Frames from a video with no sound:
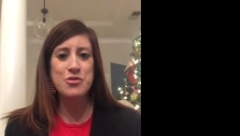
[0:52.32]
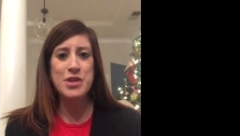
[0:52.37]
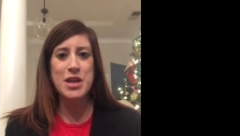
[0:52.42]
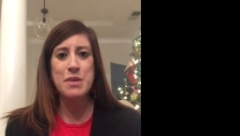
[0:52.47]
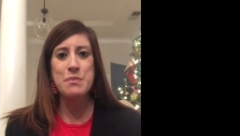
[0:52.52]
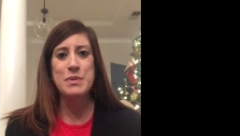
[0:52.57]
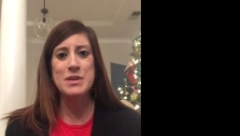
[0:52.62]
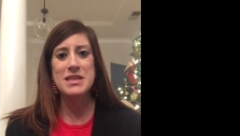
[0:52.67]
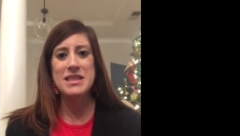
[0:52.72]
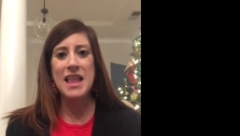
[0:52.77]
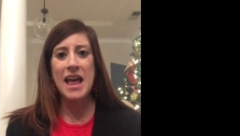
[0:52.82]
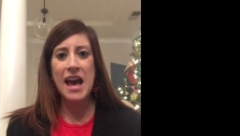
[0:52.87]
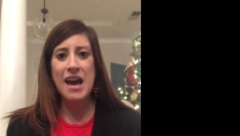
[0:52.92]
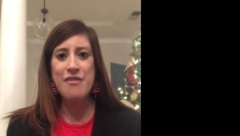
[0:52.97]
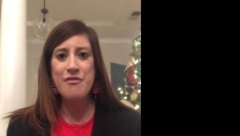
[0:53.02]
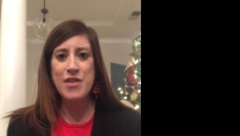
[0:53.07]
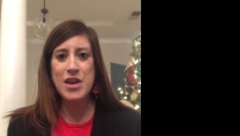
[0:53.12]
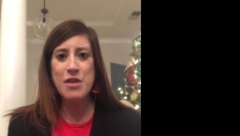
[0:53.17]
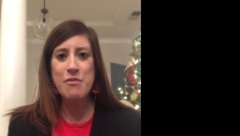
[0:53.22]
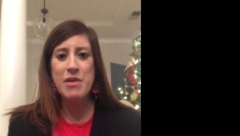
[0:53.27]
keep us
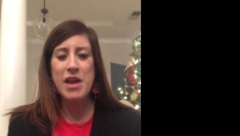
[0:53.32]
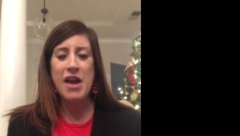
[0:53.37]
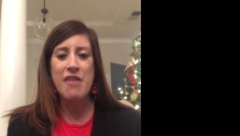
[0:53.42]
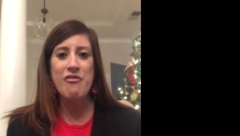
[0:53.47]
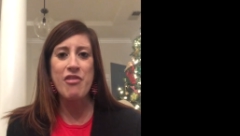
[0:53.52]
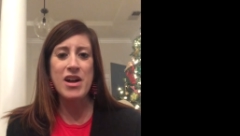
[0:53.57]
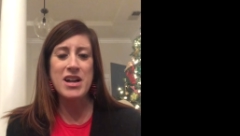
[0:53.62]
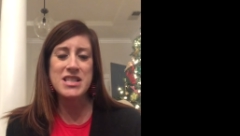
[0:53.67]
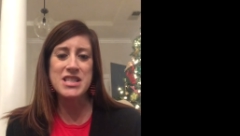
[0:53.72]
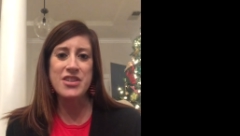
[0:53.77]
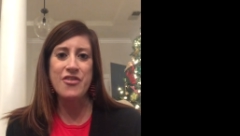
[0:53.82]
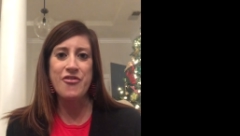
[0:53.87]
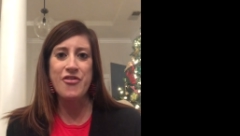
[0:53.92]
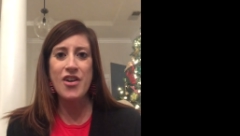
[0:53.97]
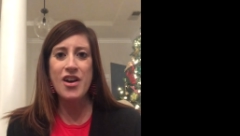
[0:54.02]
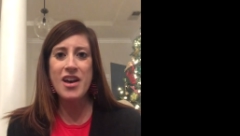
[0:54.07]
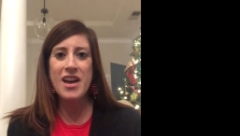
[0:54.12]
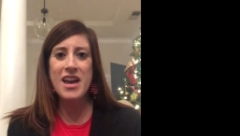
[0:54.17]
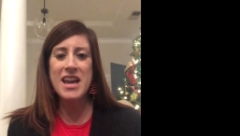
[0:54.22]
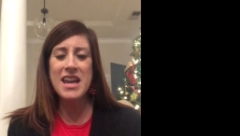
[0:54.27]
laughing, we have lots of
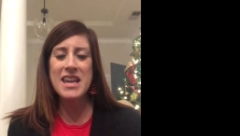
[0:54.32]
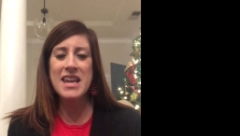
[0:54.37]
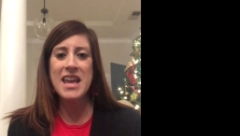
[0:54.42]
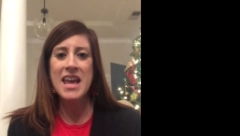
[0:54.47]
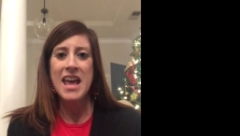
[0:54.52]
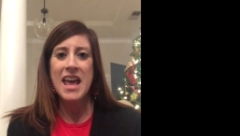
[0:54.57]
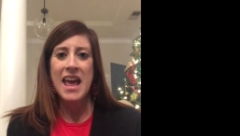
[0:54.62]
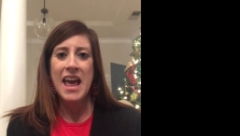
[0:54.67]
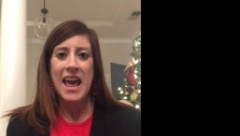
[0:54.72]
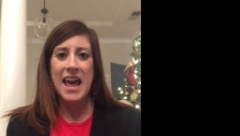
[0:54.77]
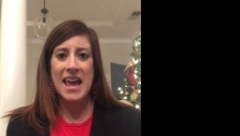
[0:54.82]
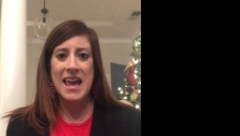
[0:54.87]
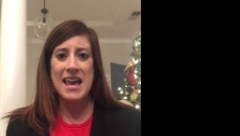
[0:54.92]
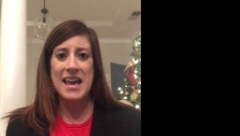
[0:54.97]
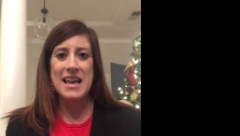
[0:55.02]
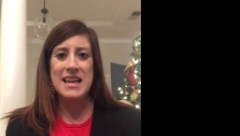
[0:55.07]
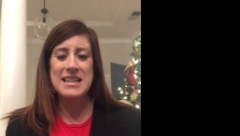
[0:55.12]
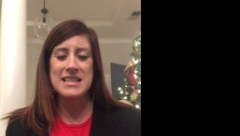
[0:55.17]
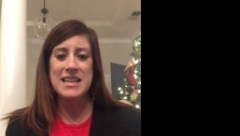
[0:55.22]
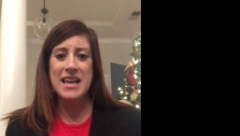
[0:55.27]
fun,
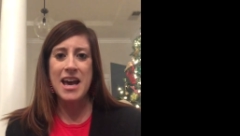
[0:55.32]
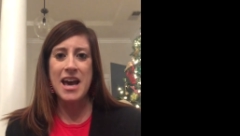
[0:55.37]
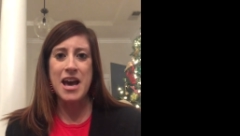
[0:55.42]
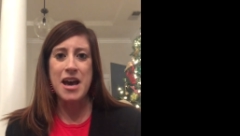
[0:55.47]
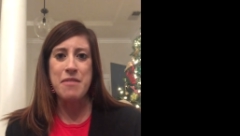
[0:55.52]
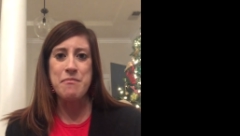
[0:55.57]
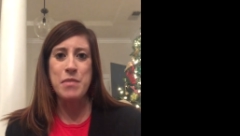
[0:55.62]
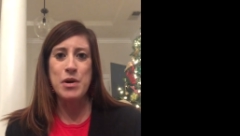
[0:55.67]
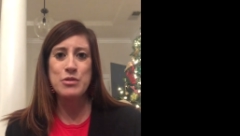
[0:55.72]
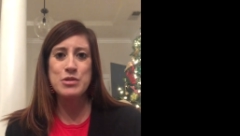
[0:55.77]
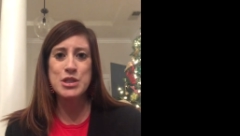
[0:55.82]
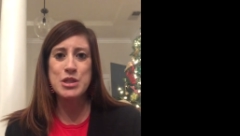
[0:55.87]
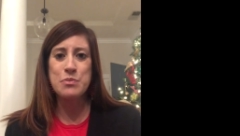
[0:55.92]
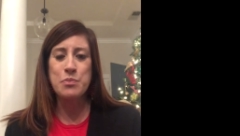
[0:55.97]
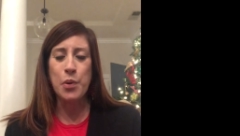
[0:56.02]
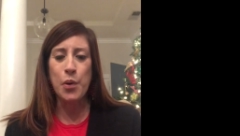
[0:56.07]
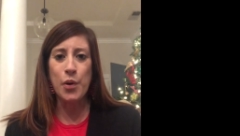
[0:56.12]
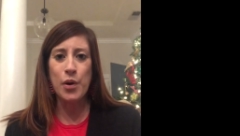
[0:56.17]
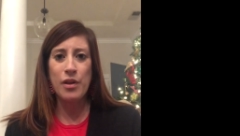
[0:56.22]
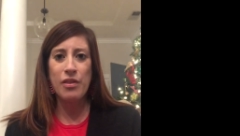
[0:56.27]
and most
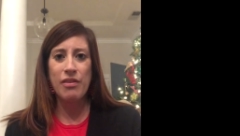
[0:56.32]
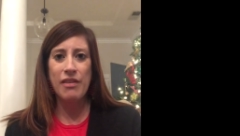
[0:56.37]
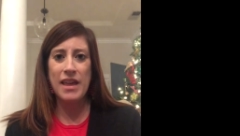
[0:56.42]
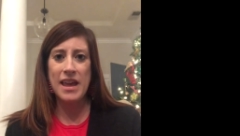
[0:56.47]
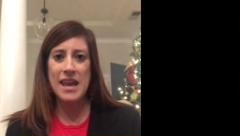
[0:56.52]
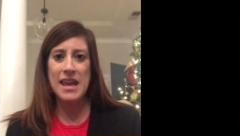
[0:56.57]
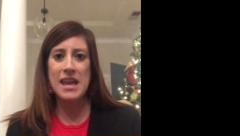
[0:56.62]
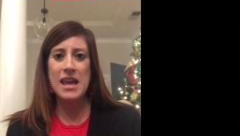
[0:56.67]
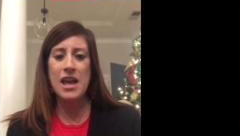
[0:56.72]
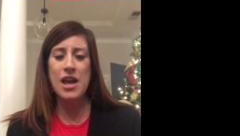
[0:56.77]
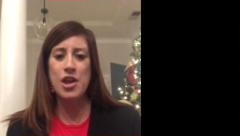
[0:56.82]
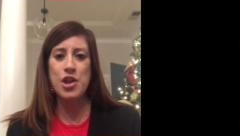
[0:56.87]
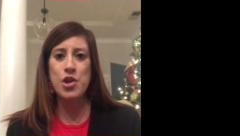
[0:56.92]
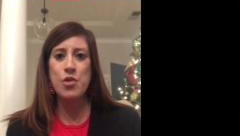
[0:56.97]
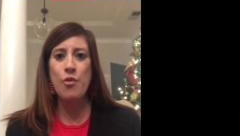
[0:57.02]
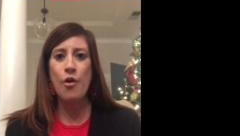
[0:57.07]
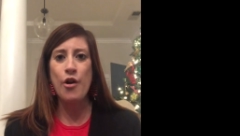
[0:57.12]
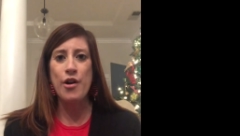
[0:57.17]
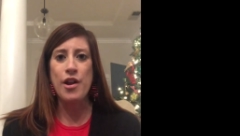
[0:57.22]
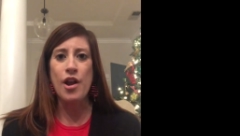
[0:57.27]
importantly,
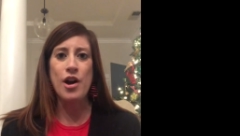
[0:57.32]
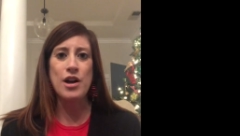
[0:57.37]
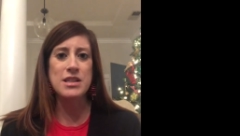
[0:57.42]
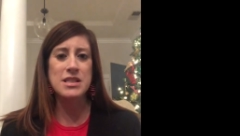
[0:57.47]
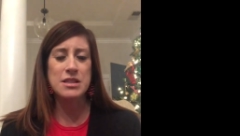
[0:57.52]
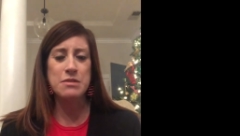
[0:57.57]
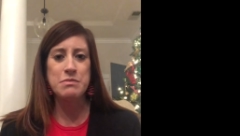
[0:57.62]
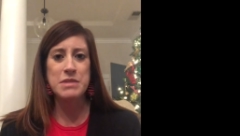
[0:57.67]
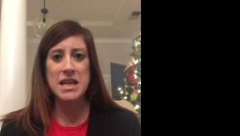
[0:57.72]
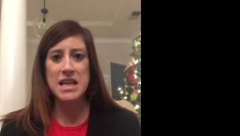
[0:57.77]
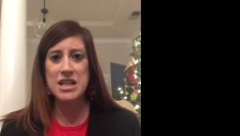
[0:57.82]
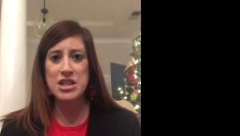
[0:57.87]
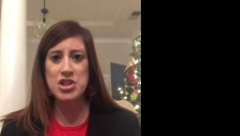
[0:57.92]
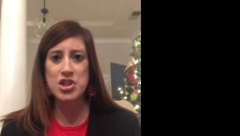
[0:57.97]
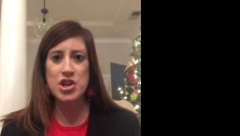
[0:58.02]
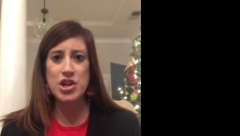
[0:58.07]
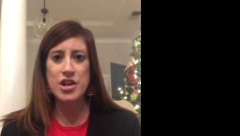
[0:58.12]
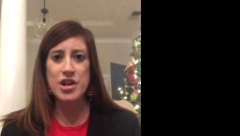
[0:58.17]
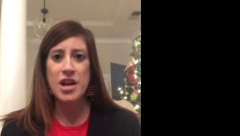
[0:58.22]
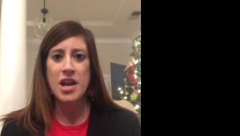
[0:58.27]
you are an awesome
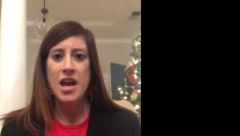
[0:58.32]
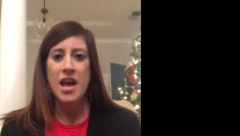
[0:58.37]
teacher.